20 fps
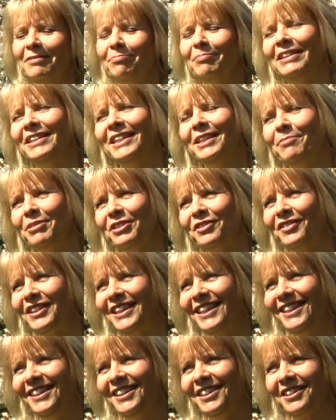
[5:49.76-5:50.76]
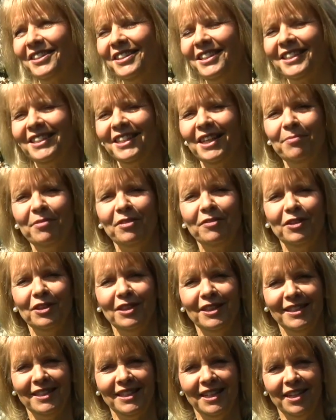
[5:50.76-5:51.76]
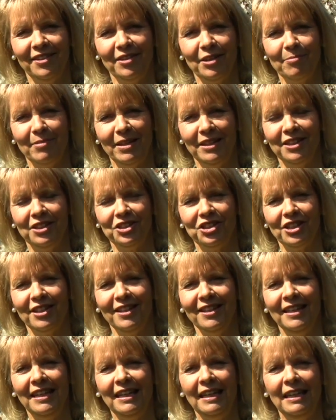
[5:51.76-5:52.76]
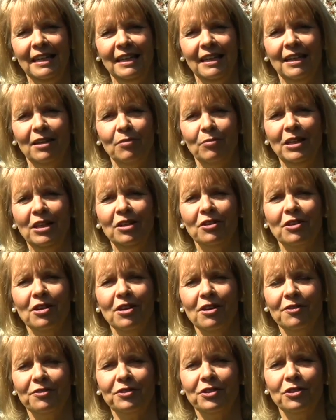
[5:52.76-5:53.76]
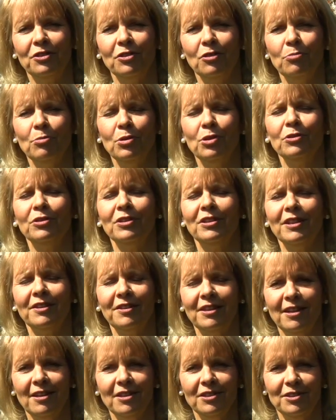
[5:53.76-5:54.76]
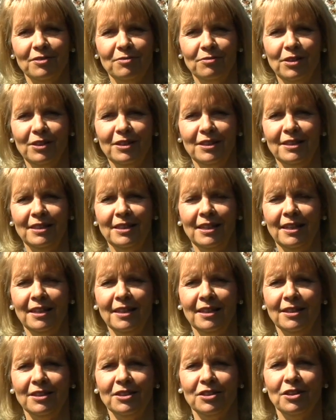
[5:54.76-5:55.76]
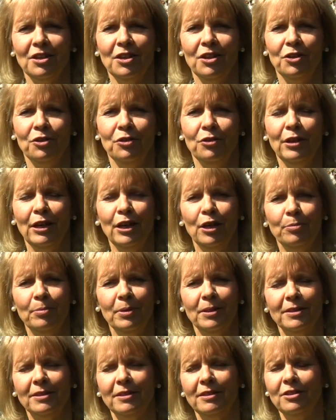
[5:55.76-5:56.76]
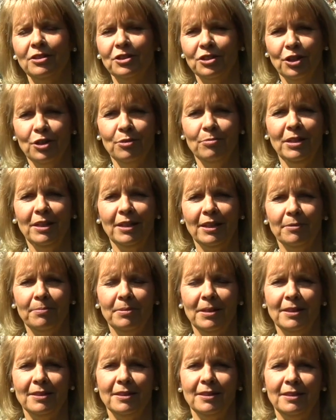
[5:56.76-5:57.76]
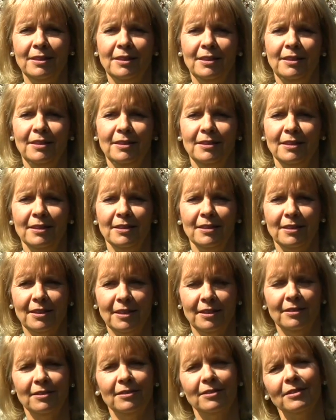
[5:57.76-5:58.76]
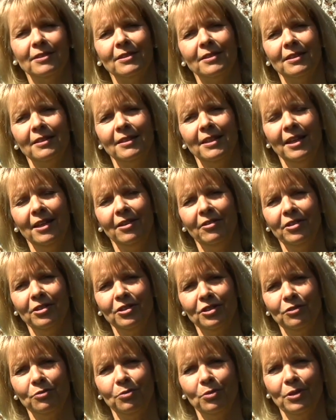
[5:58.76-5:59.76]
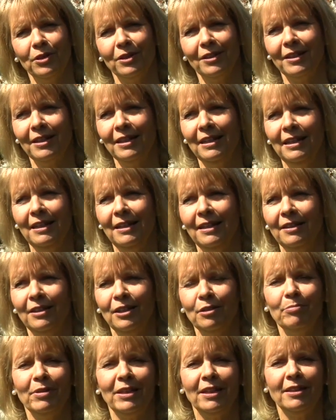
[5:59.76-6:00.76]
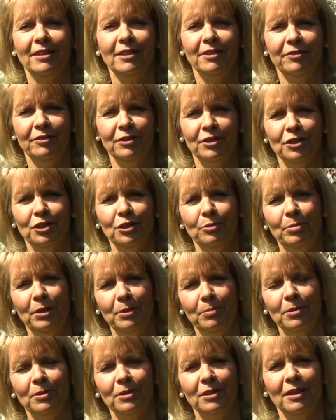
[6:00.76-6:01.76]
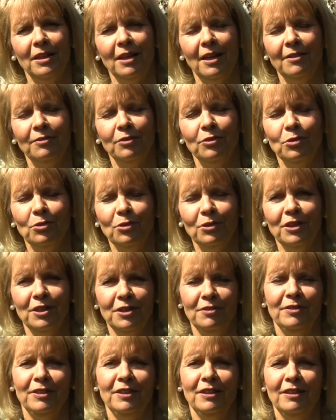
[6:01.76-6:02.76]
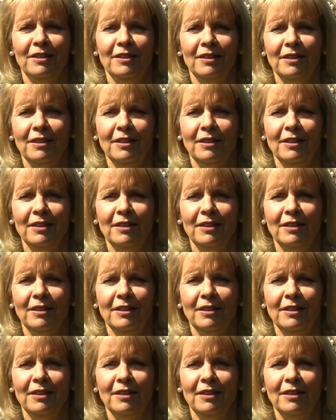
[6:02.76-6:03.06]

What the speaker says: My name is Vicky Lucknicht. I'm the volunteering manager, and we look after more than 1,000 volunteers who help us in so many capacities and skills and areas of work that make a difference to people's lives all over the